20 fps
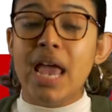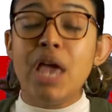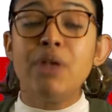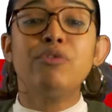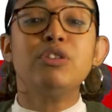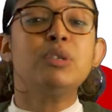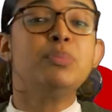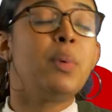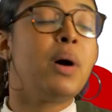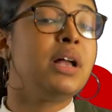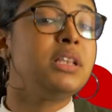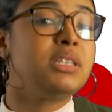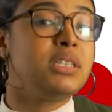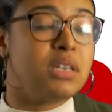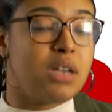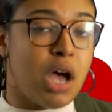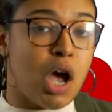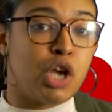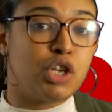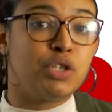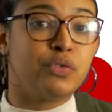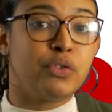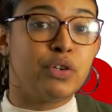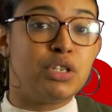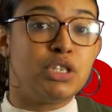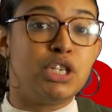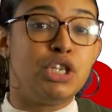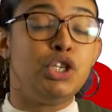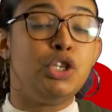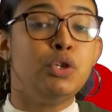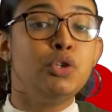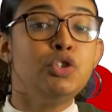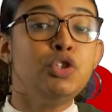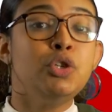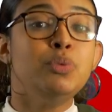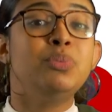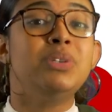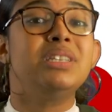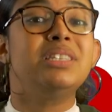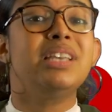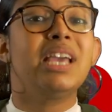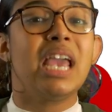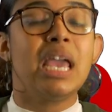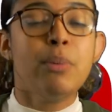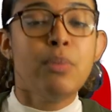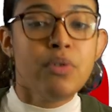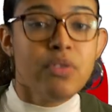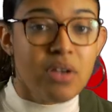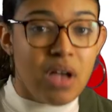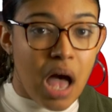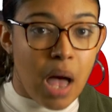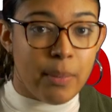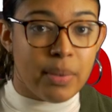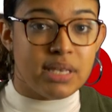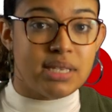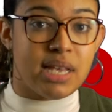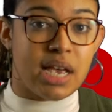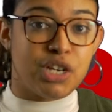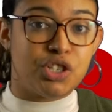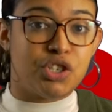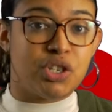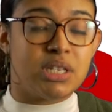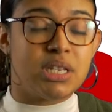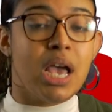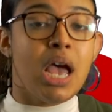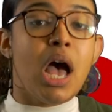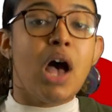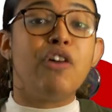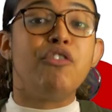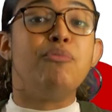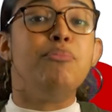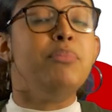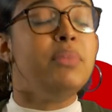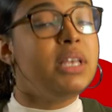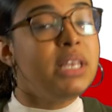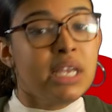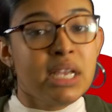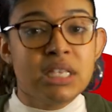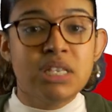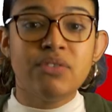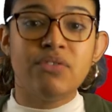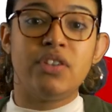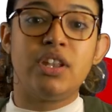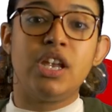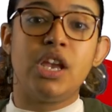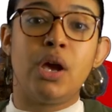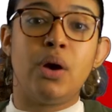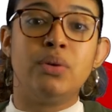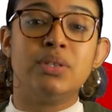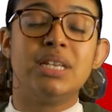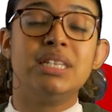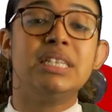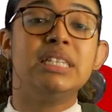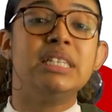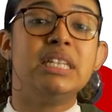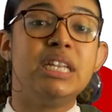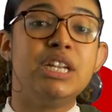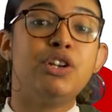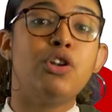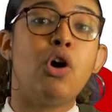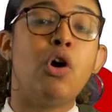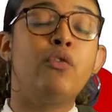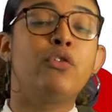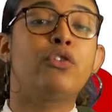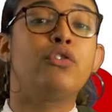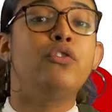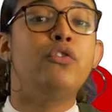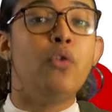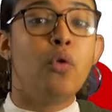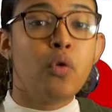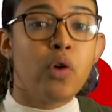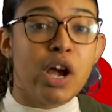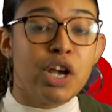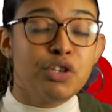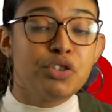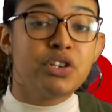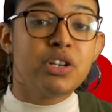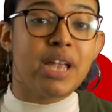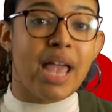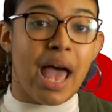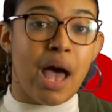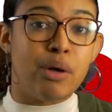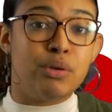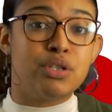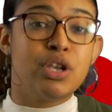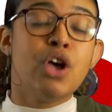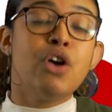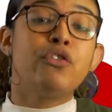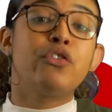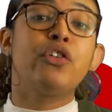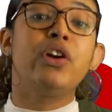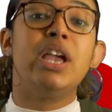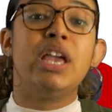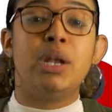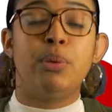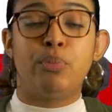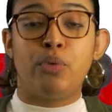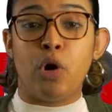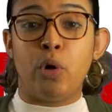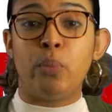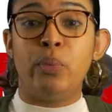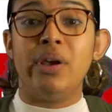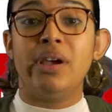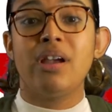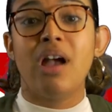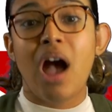In response to the controversy, YouTube disabled the comment sections of millions of videos and deleted over 400 accounts for inappropriate